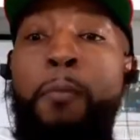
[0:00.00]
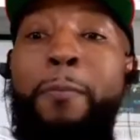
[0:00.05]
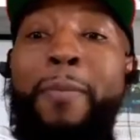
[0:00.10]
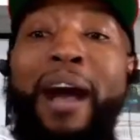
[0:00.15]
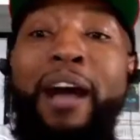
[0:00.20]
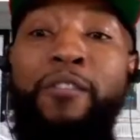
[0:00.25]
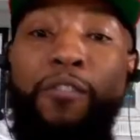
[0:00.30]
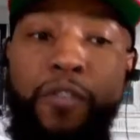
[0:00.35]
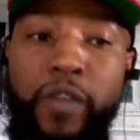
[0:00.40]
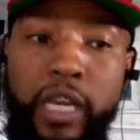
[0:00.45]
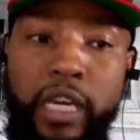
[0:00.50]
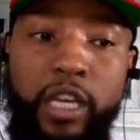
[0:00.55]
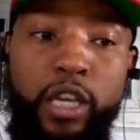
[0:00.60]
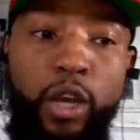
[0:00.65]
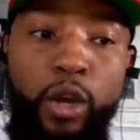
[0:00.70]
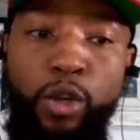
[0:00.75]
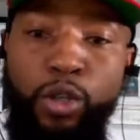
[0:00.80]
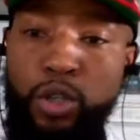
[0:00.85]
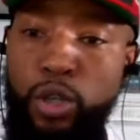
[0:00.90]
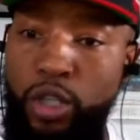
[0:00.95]
My
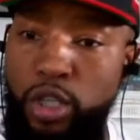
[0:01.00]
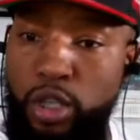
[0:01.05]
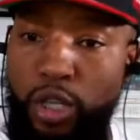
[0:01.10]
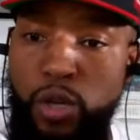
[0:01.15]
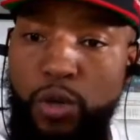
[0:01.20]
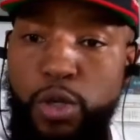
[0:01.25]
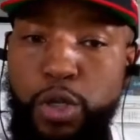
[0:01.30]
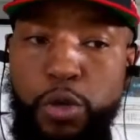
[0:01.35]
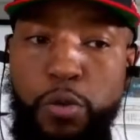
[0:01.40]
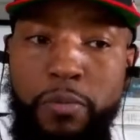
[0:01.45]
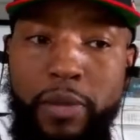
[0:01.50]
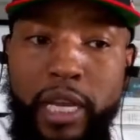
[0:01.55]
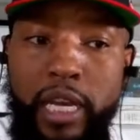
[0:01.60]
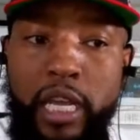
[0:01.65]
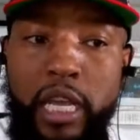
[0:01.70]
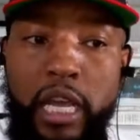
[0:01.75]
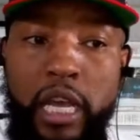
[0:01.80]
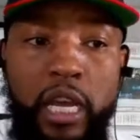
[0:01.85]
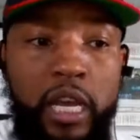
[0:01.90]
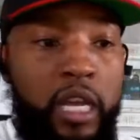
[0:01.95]
videos on social
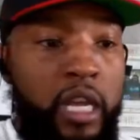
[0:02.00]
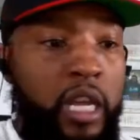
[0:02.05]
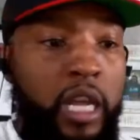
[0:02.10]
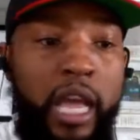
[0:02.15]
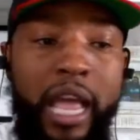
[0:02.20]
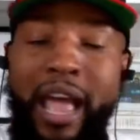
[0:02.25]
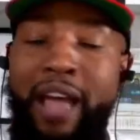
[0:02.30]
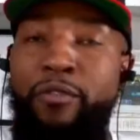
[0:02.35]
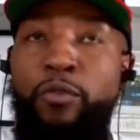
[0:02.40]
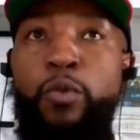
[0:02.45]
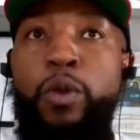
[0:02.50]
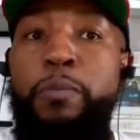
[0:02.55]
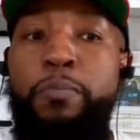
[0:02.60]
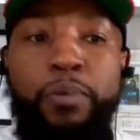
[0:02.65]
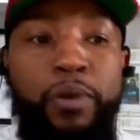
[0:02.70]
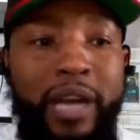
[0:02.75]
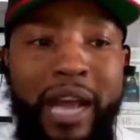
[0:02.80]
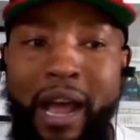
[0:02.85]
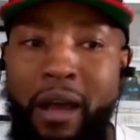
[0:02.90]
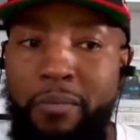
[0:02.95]
media have, we
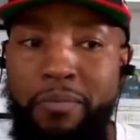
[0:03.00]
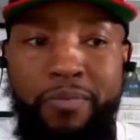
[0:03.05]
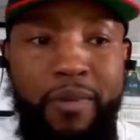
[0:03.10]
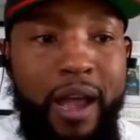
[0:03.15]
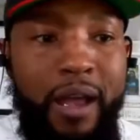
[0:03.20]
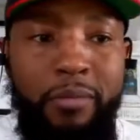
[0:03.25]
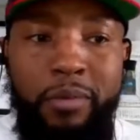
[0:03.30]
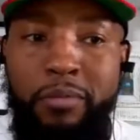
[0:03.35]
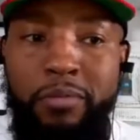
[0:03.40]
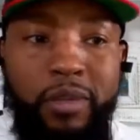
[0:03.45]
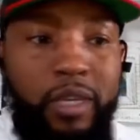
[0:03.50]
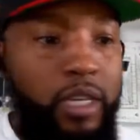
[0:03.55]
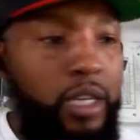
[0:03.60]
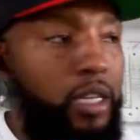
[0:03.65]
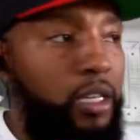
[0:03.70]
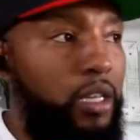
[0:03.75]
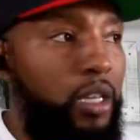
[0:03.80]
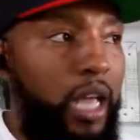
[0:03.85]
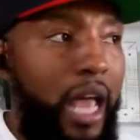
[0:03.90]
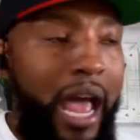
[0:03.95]
put out
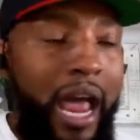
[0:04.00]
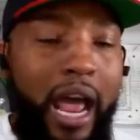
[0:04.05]
probably,